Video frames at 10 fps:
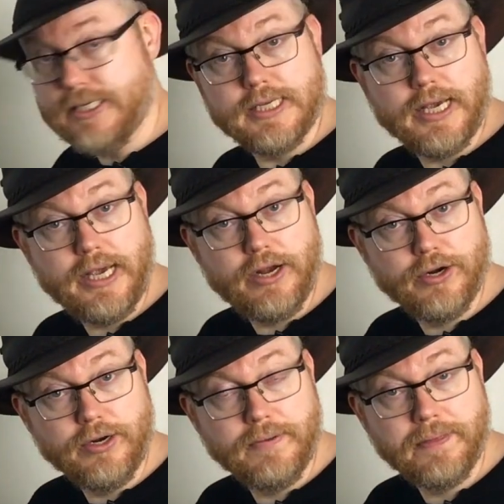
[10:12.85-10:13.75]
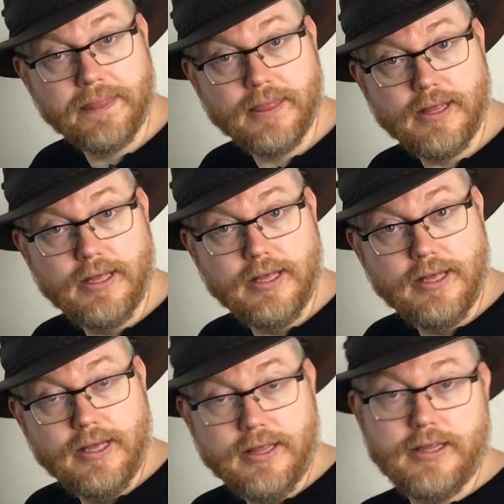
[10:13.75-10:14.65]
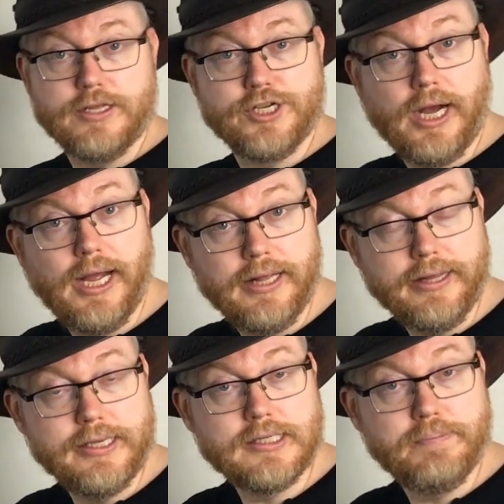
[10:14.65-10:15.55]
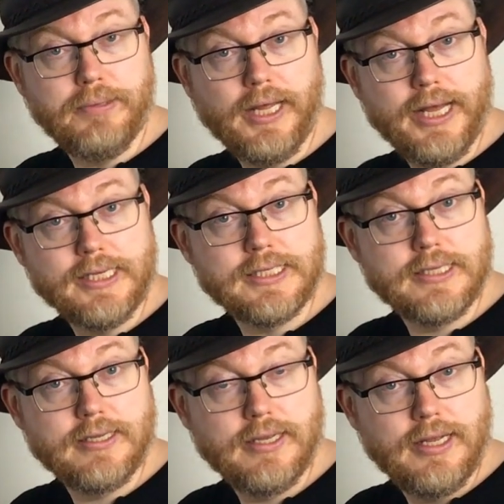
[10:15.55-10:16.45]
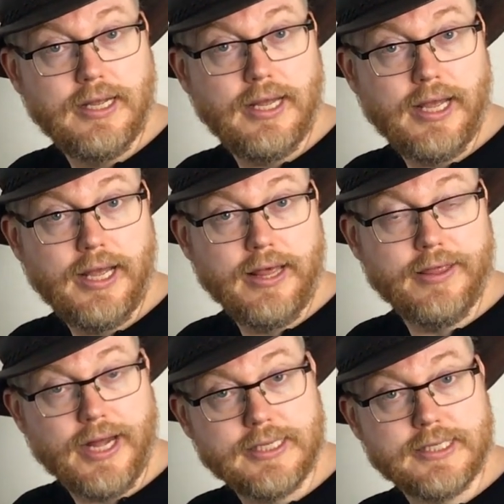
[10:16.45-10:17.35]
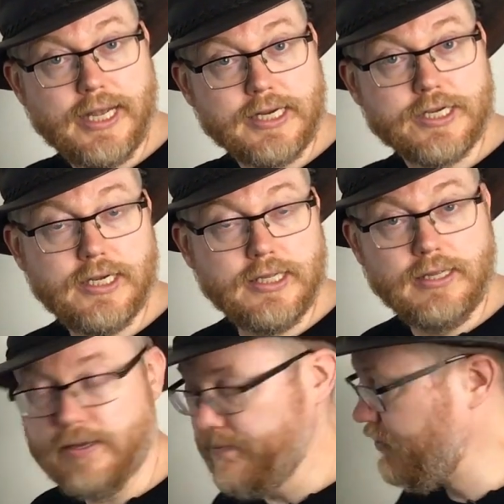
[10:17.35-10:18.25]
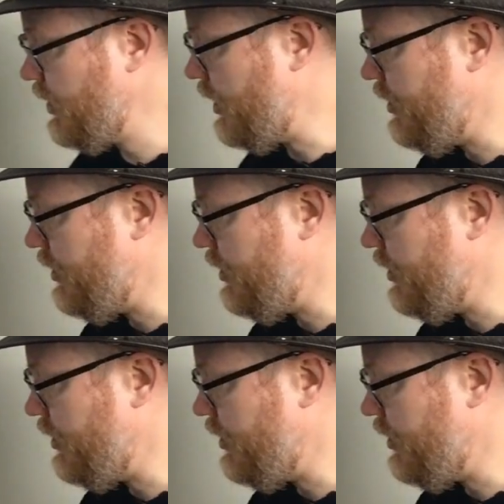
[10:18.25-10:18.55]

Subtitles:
here, the child is placed in that section, and